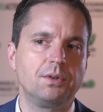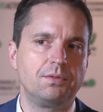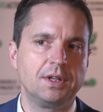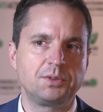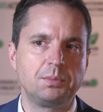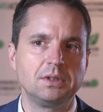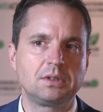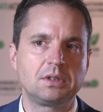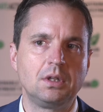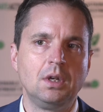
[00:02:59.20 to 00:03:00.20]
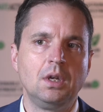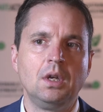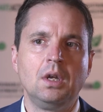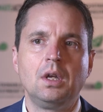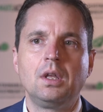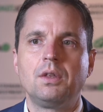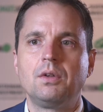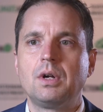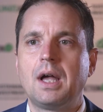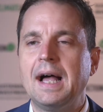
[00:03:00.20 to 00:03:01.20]
investments,
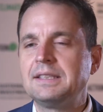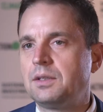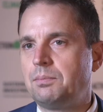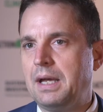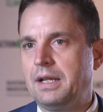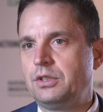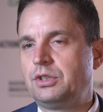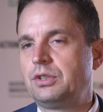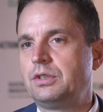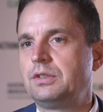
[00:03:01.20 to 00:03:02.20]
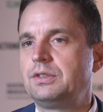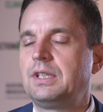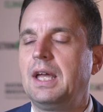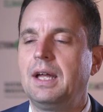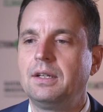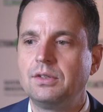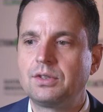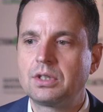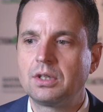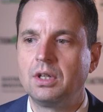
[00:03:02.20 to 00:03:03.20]
asset managers and
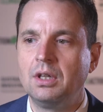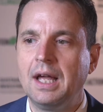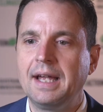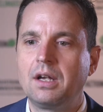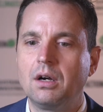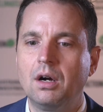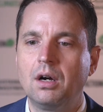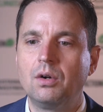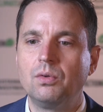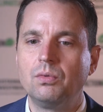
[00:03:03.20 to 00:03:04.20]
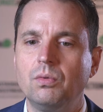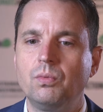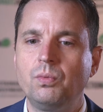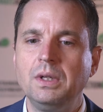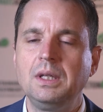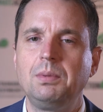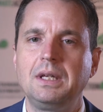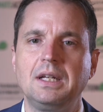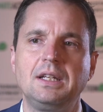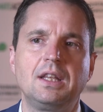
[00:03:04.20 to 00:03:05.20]
the like are really
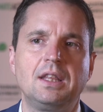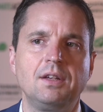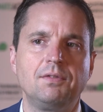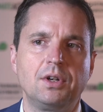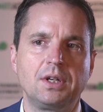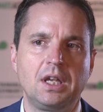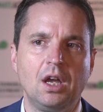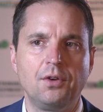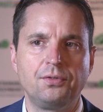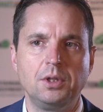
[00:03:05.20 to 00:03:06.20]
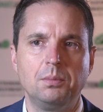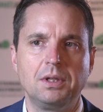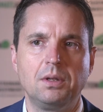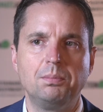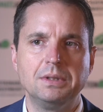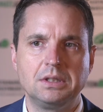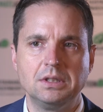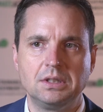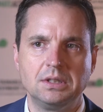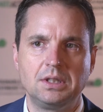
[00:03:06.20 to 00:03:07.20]
beginning to think very carefully about the
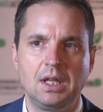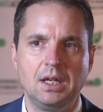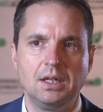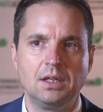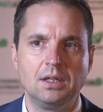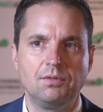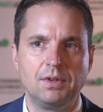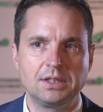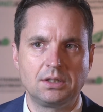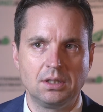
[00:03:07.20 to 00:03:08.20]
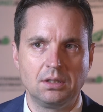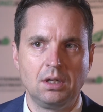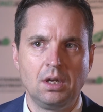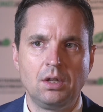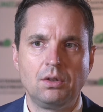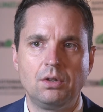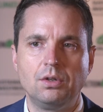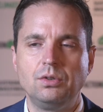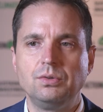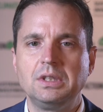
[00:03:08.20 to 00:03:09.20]
businesses they invest in. They're
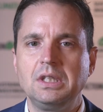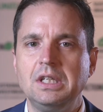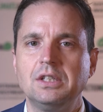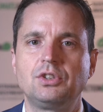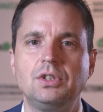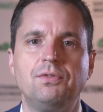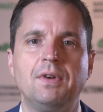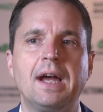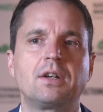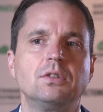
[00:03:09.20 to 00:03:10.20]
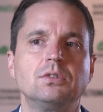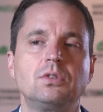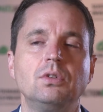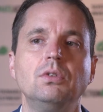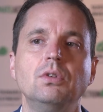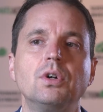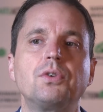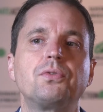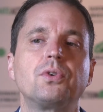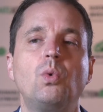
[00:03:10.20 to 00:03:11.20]
using ESG factors to look
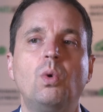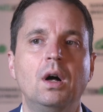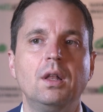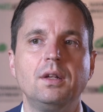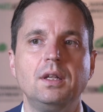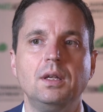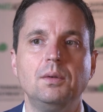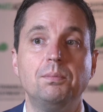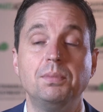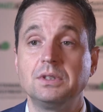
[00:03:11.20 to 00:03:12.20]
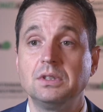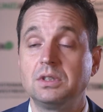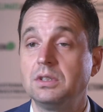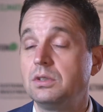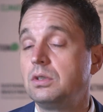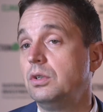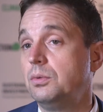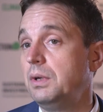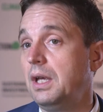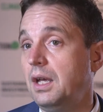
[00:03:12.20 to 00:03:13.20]
for quality businesses and
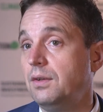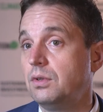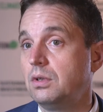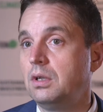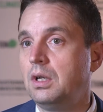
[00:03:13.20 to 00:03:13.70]
good behavior.